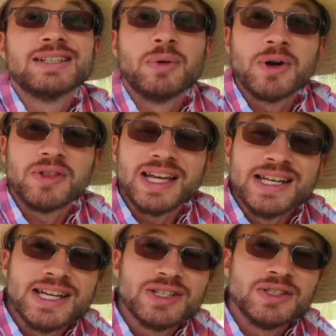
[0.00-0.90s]
What are the
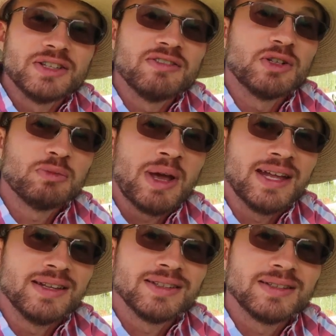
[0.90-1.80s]
conditions of those
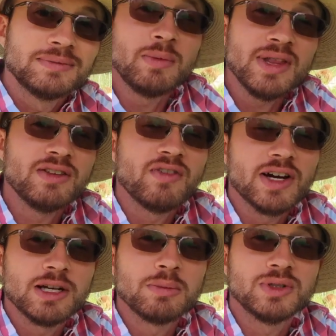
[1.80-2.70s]
pens? Some of these
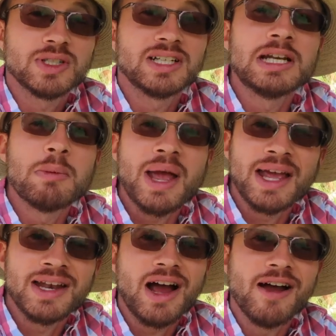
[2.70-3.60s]
variables are gonna
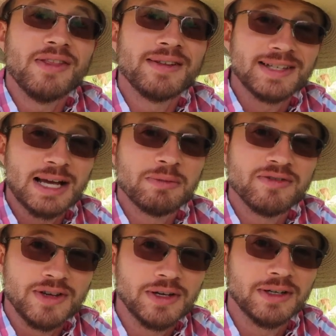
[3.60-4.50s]
depend on the time
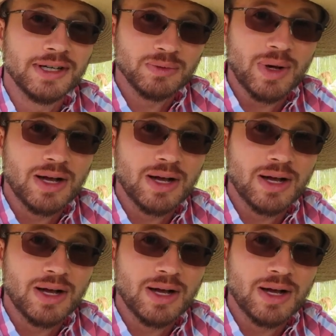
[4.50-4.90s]
of year as